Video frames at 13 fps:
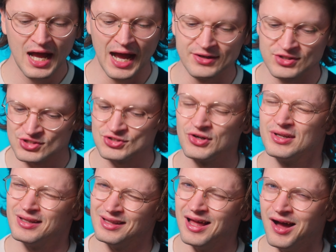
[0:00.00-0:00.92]
I just
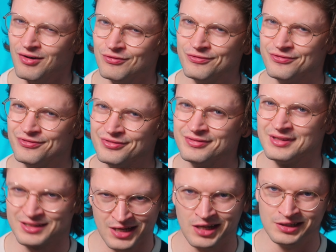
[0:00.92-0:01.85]
don't love
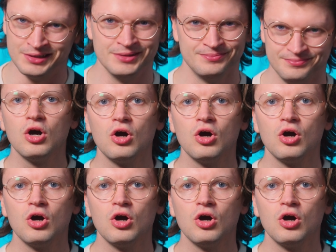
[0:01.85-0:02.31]
the color.